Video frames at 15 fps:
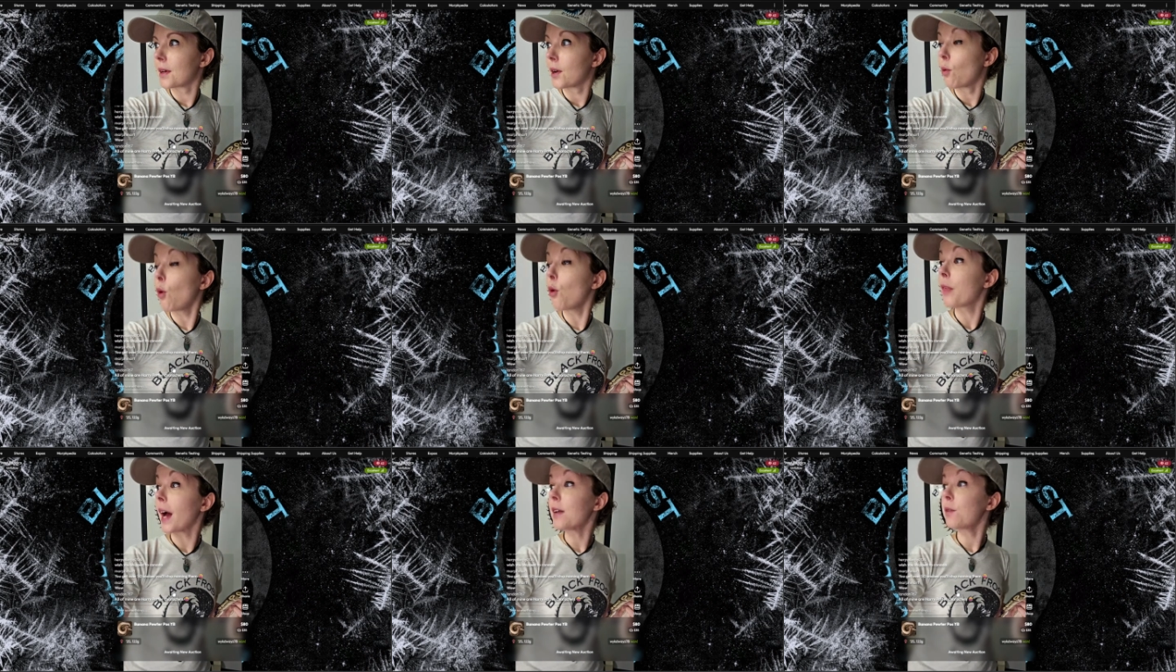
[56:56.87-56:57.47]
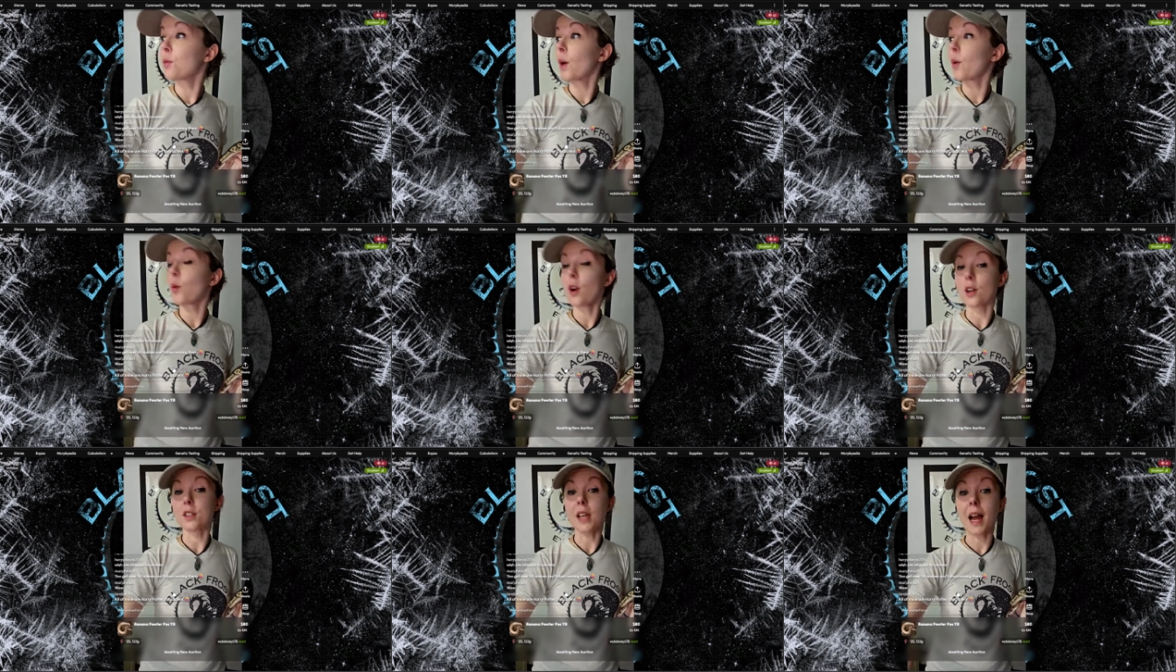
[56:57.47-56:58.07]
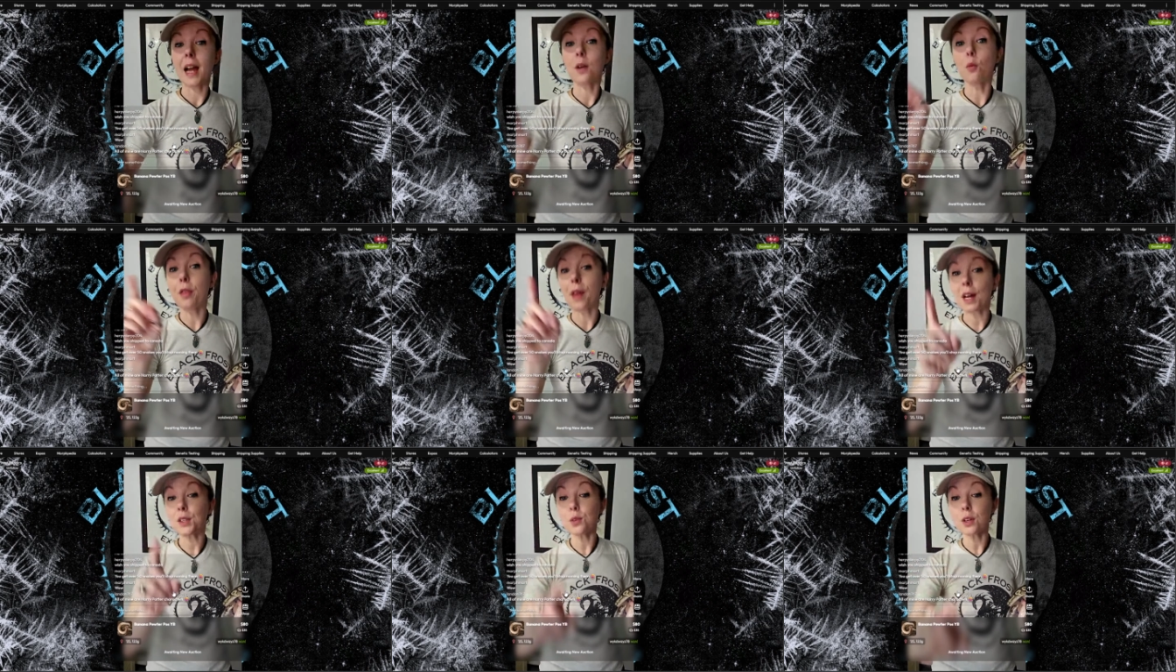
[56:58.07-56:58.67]
Well, that works. Well,
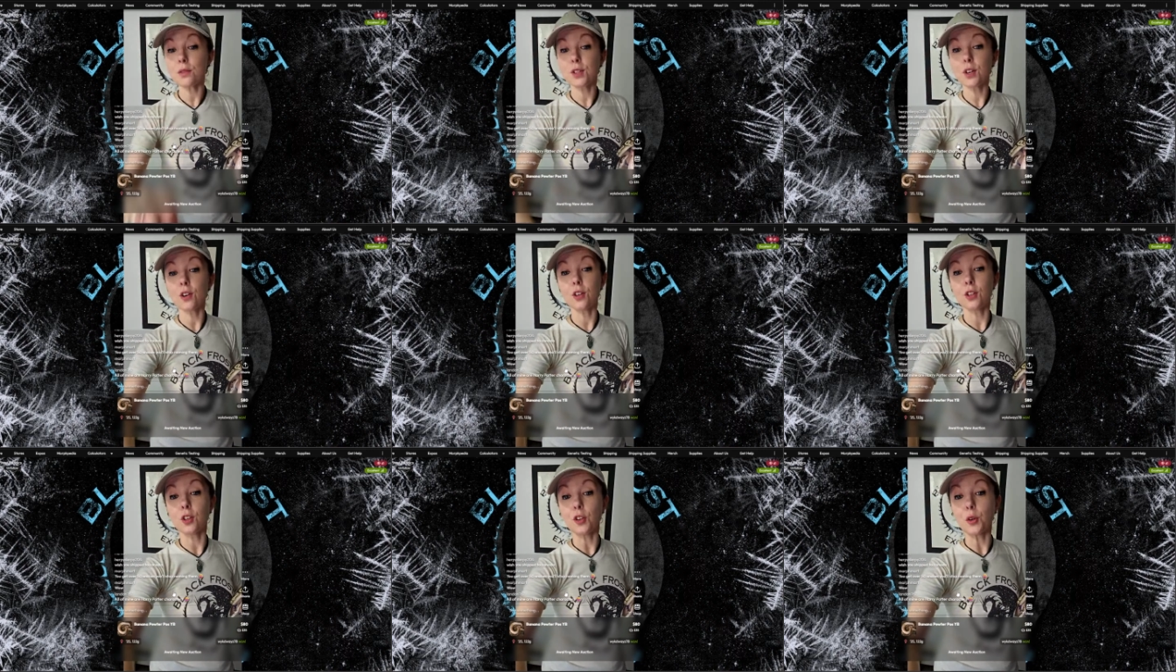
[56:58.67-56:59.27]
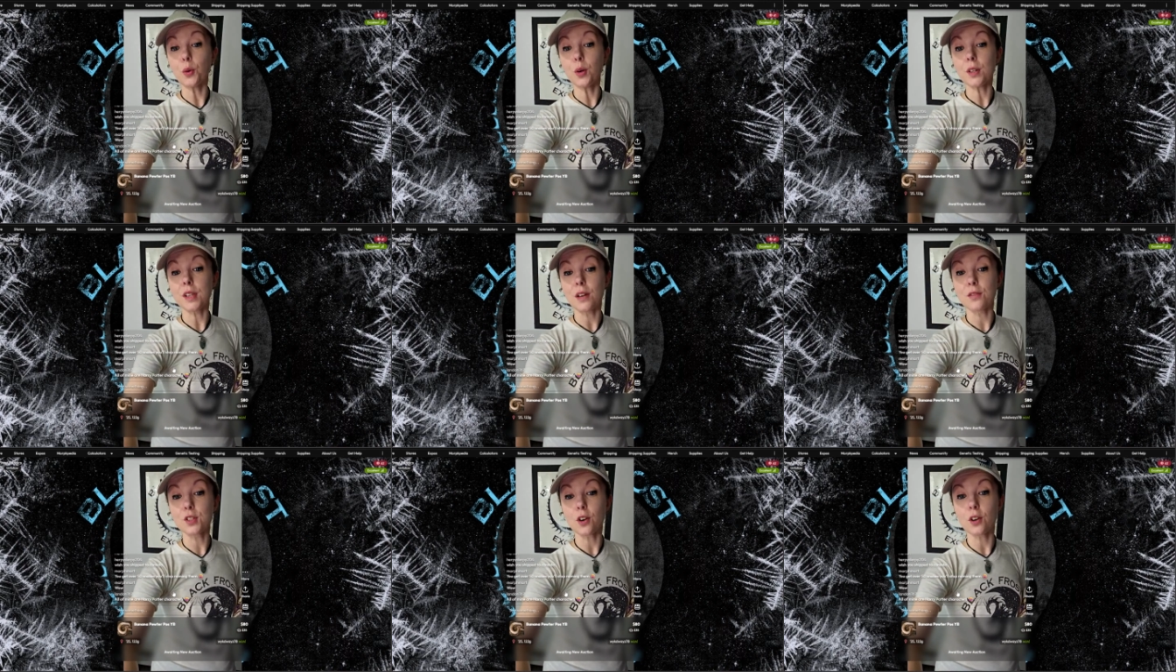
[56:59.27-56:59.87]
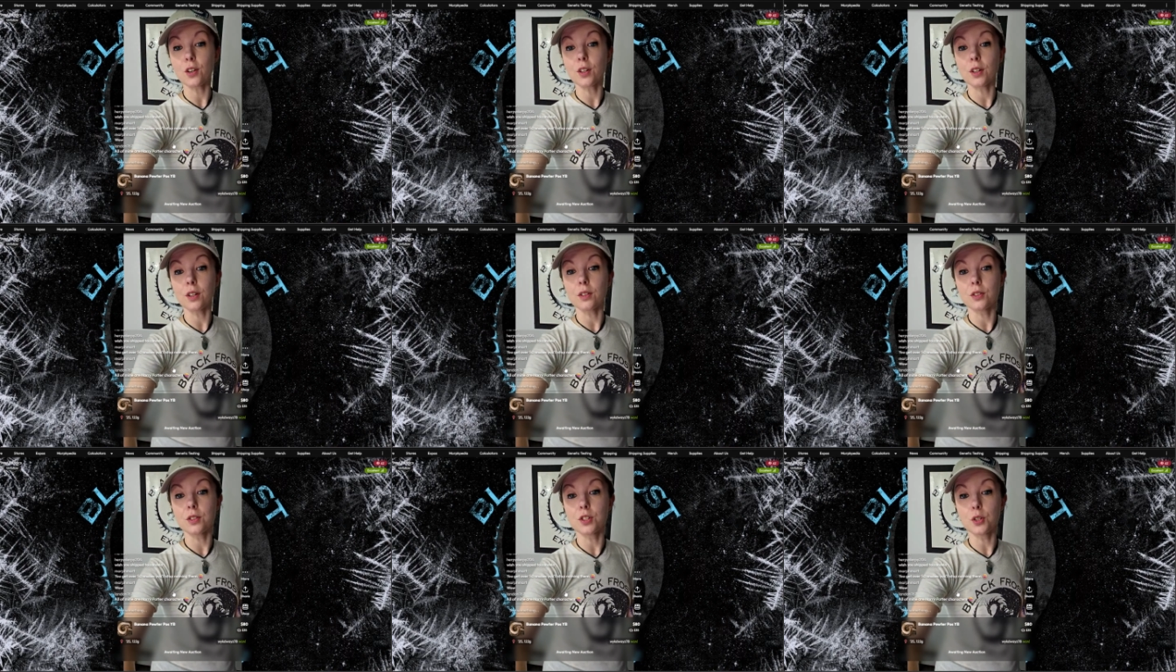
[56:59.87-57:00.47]
that's what I've started to do. Is I've started to
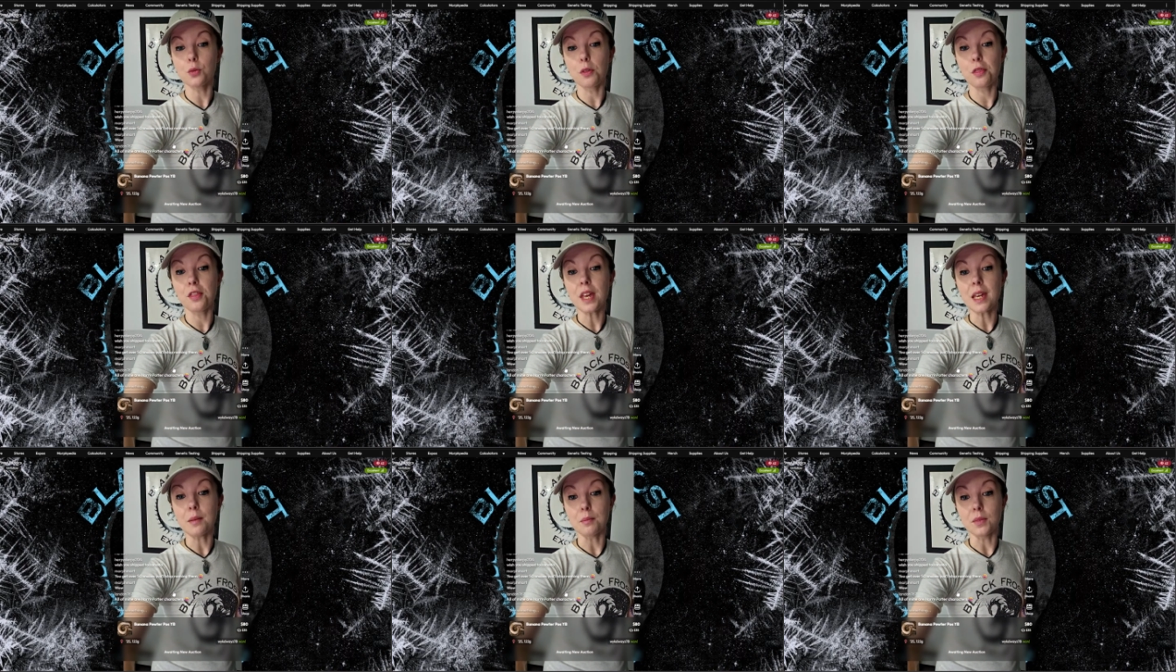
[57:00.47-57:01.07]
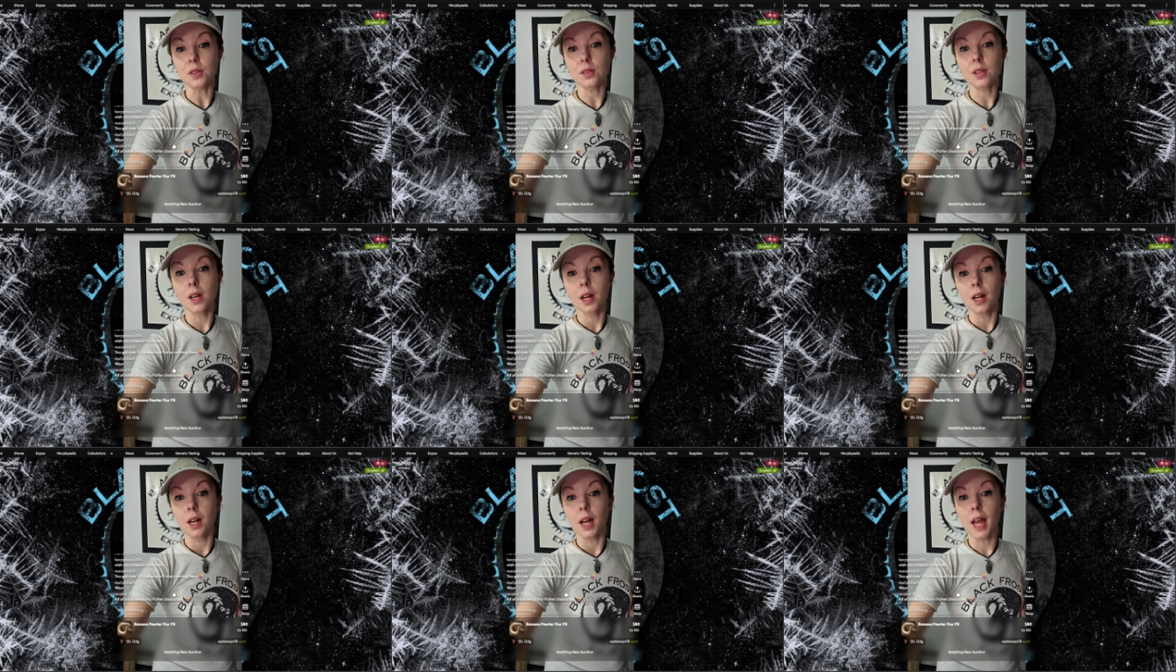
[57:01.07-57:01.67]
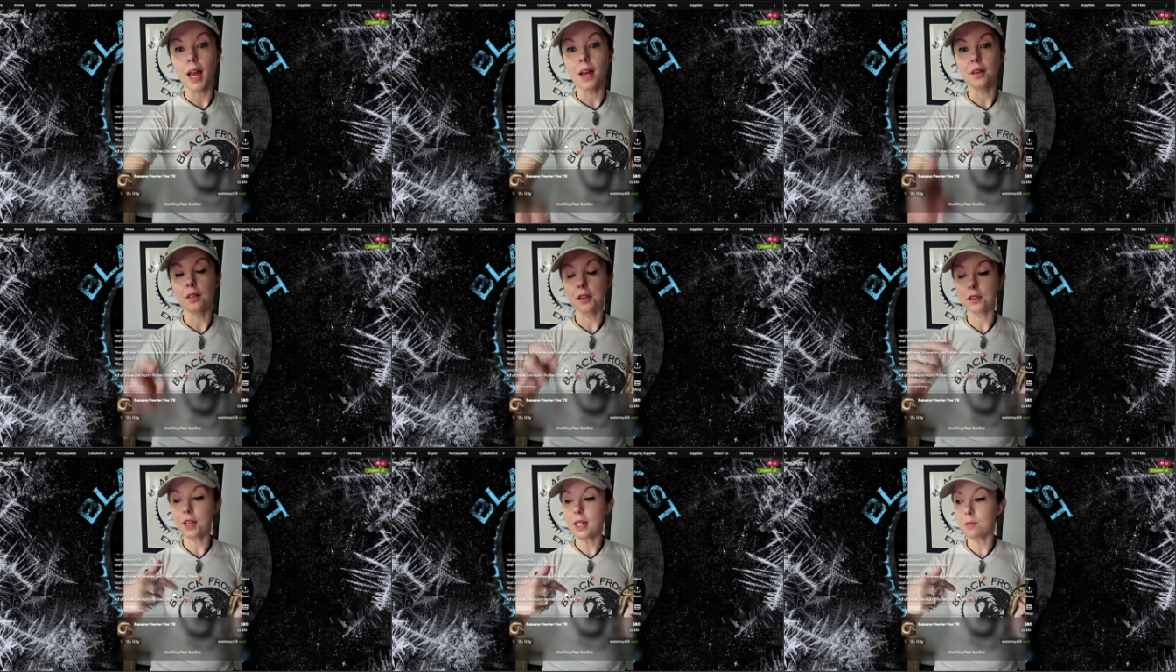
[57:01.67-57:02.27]
do themes, and the
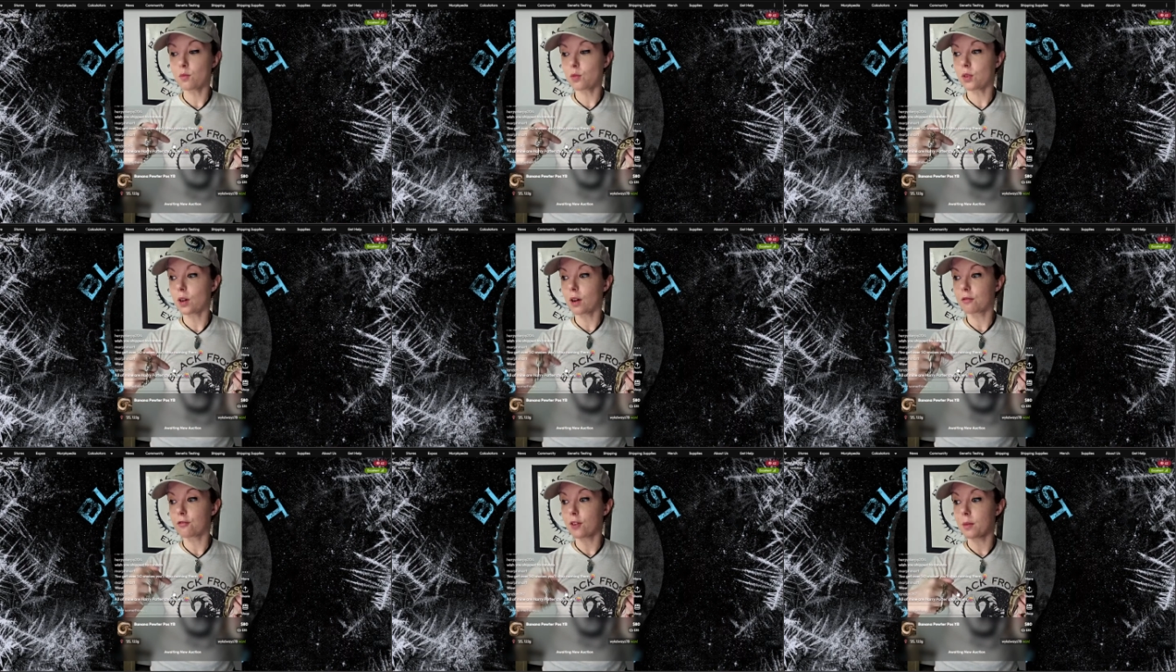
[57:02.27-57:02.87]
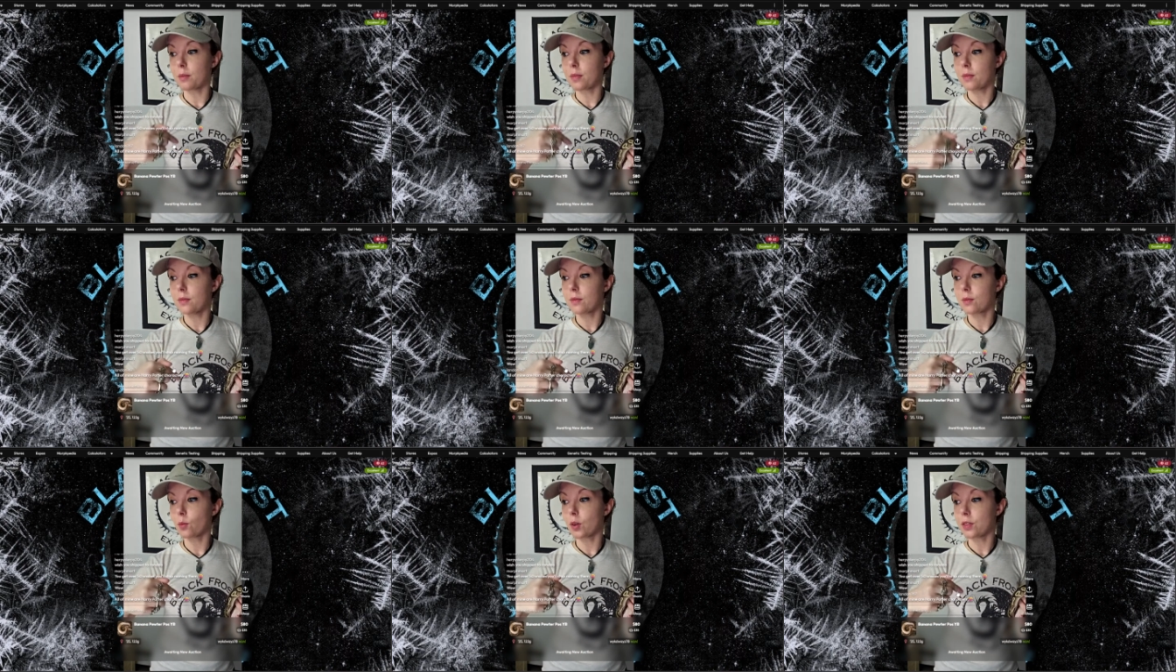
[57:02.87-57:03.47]
theme with